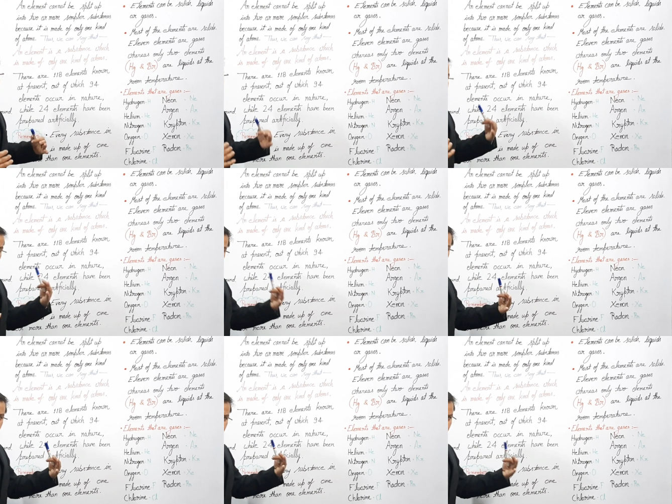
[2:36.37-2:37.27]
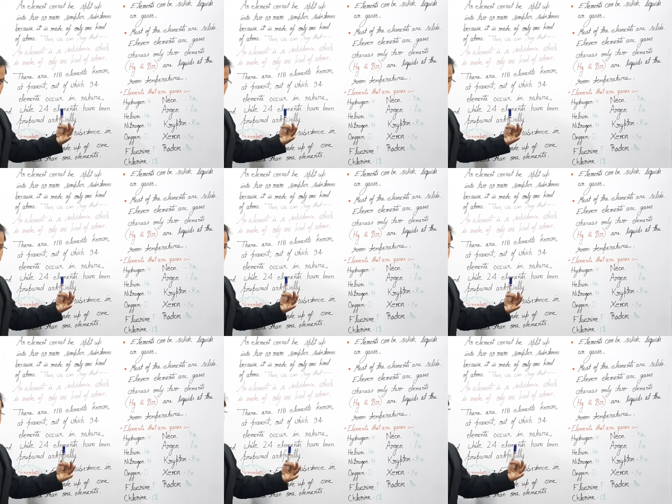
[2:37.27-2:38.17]
There will be
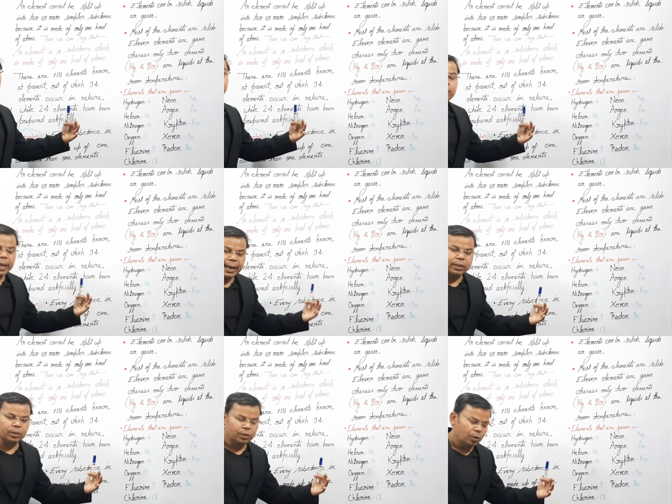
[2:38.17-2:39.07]
possibility that